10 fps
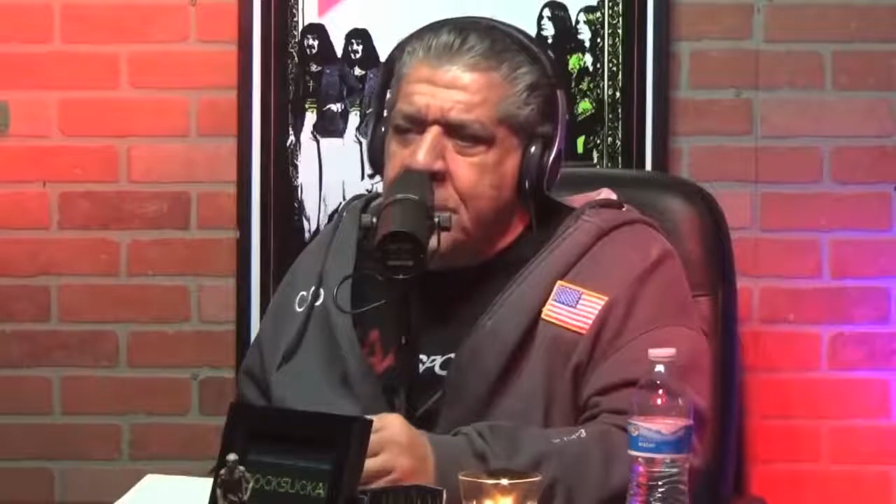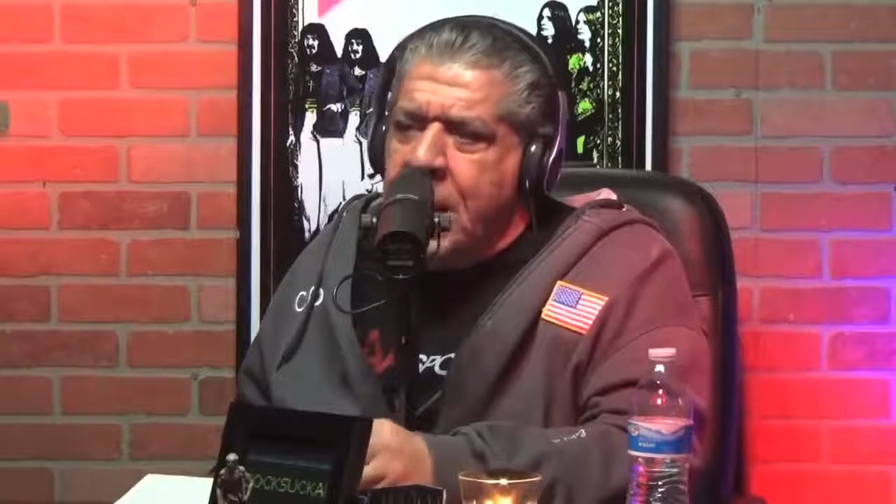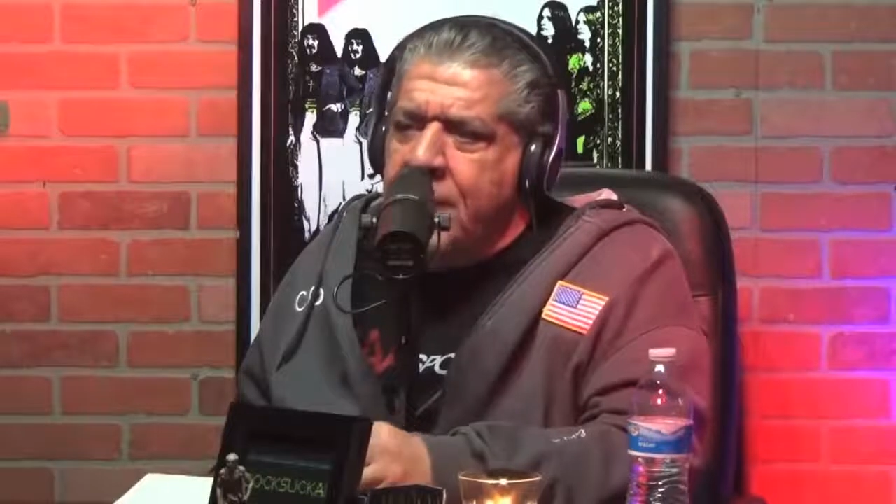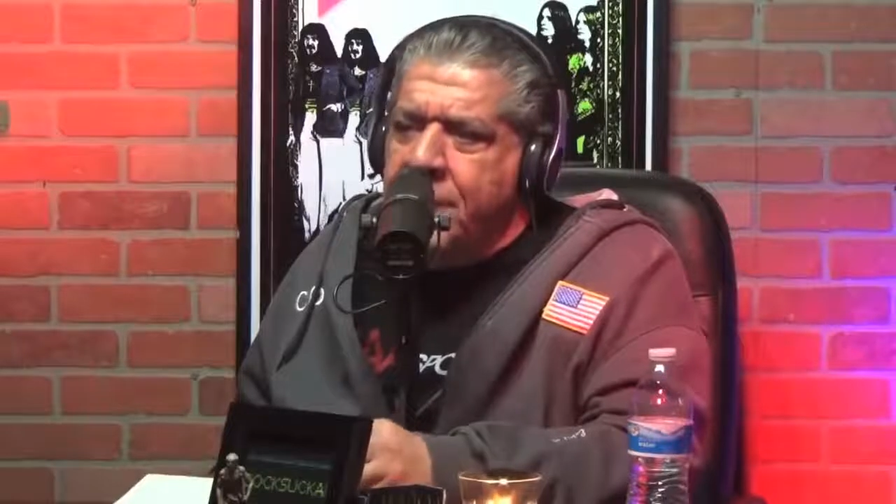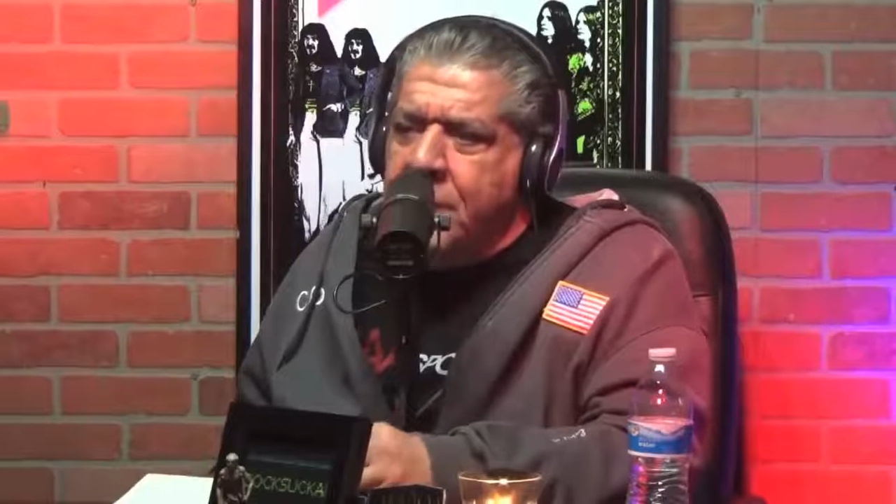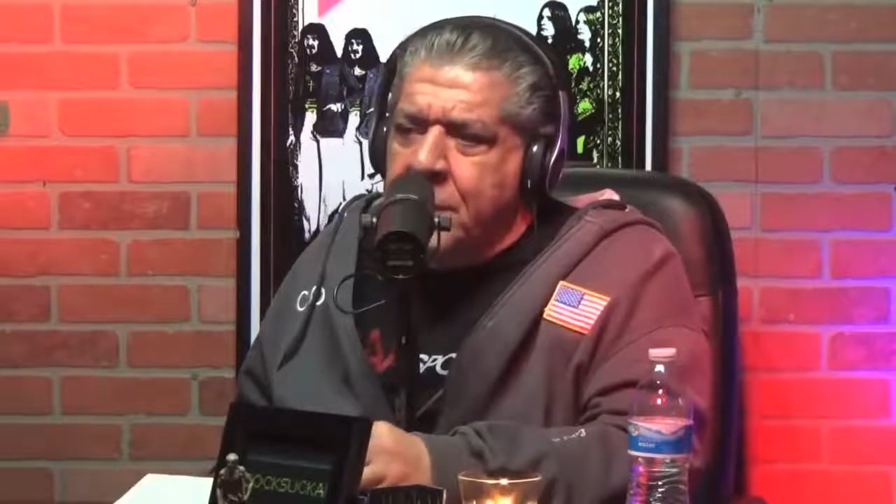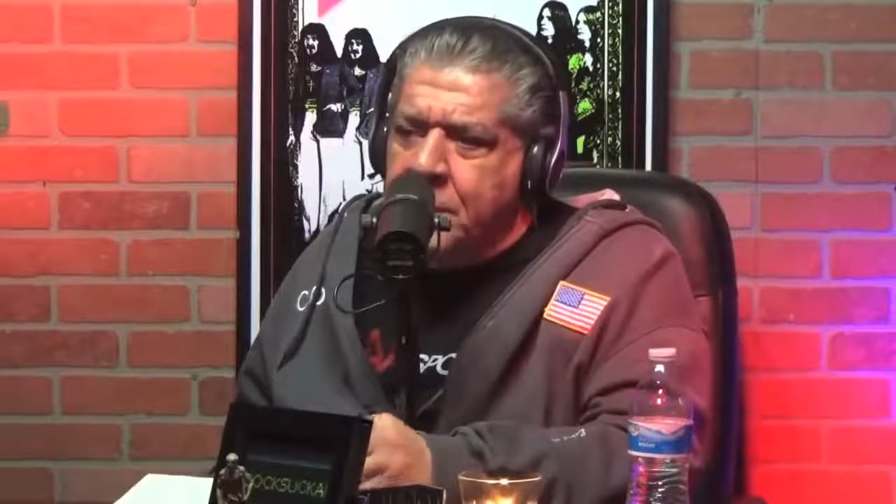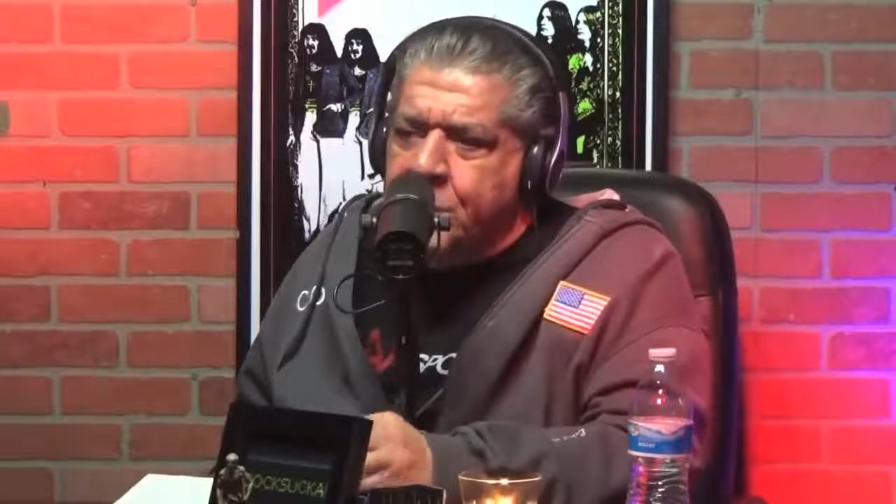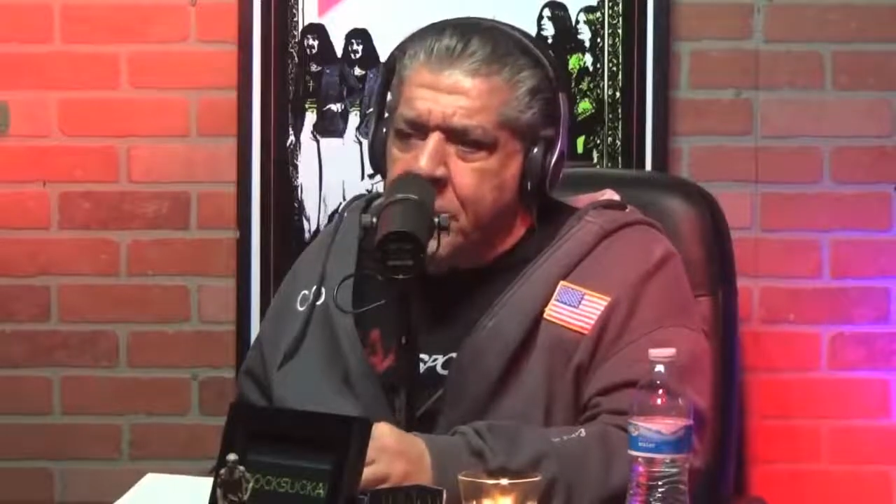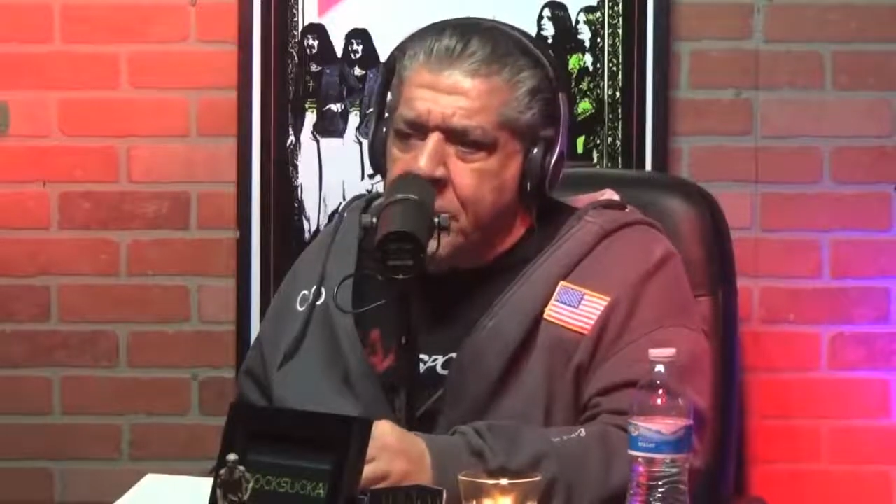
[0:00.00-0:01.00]
to have a good
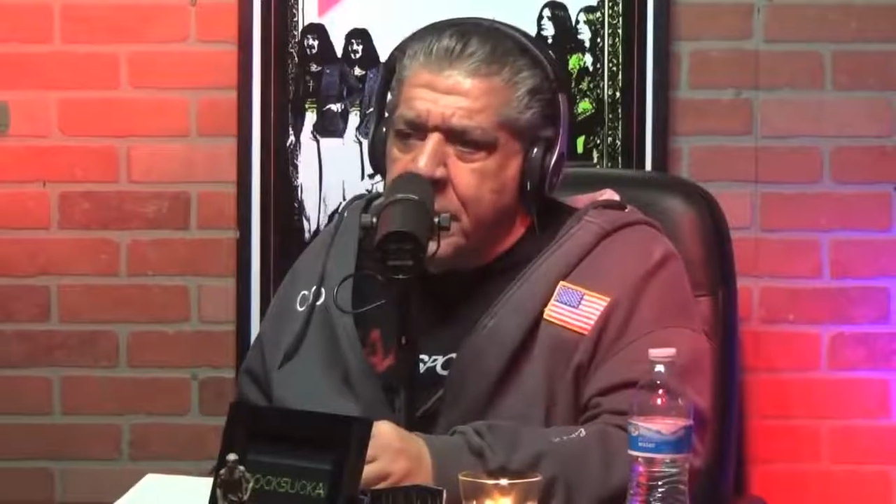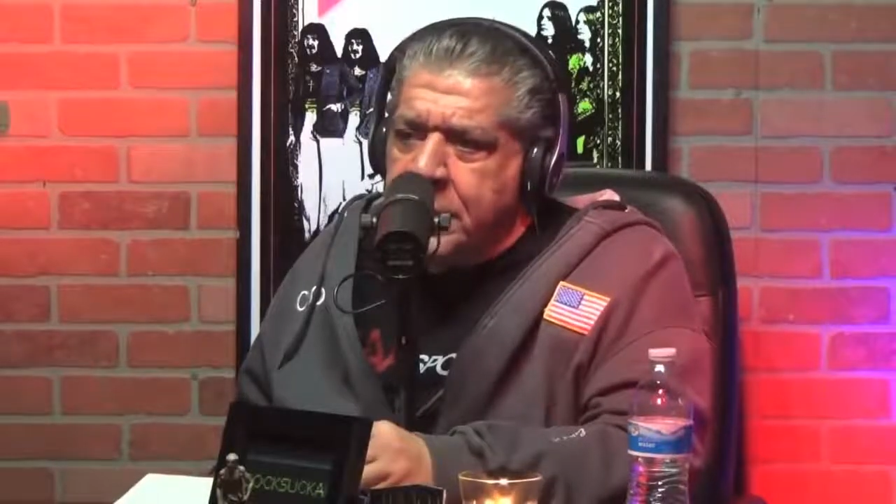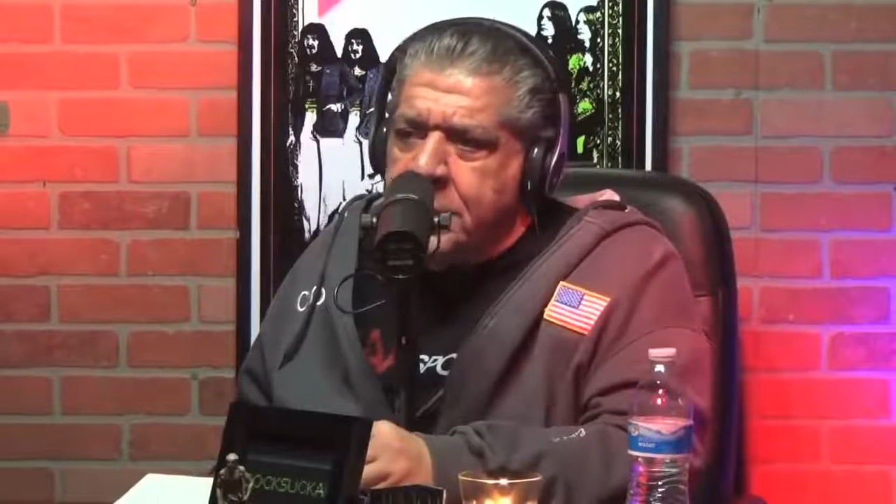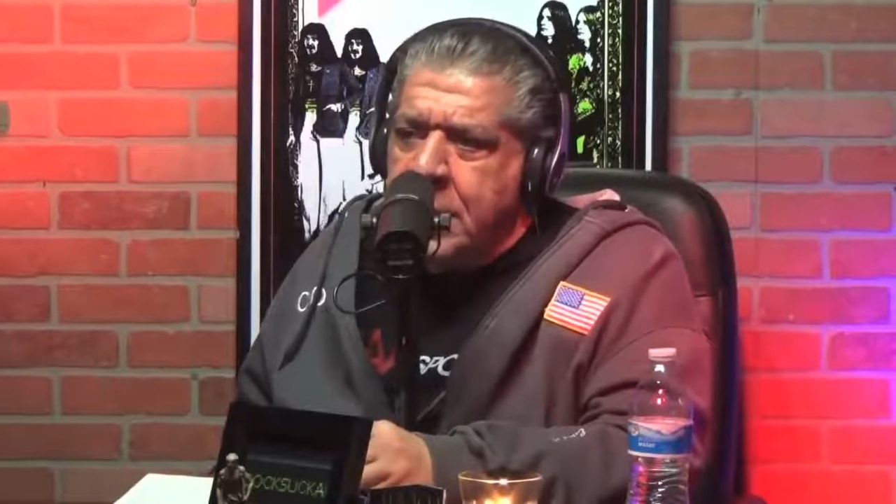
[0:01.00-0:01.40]
experience.